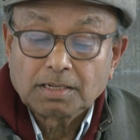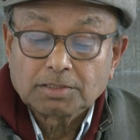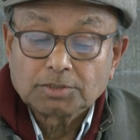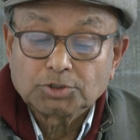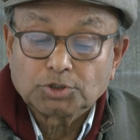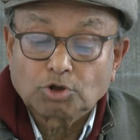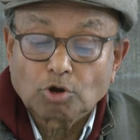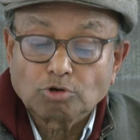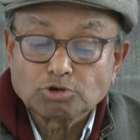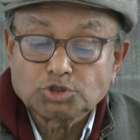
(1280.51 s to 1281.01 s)

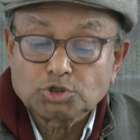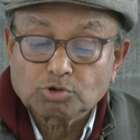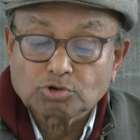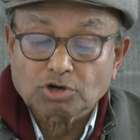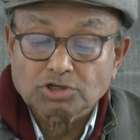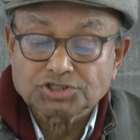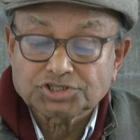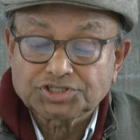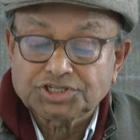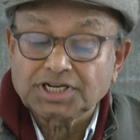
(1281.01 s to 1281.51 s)
Those who
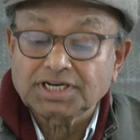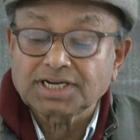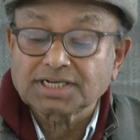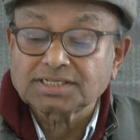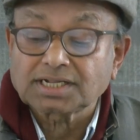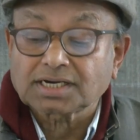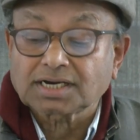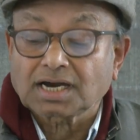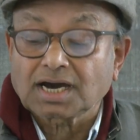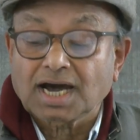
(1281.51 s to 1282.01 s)
consider
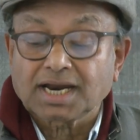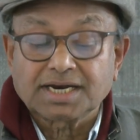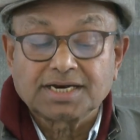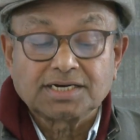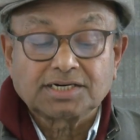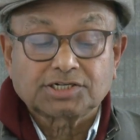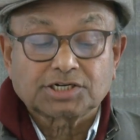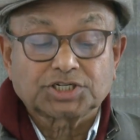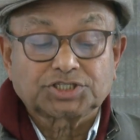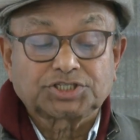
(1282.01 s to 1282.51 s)
the
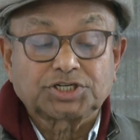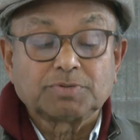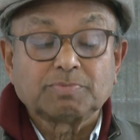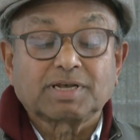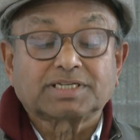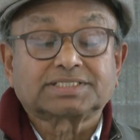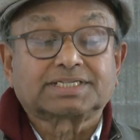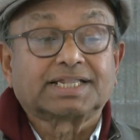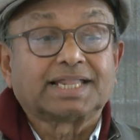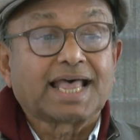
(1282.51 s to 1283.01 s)
current regime
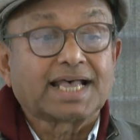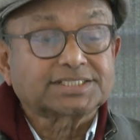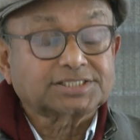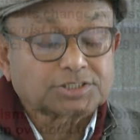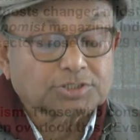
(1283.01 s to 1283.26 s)
as less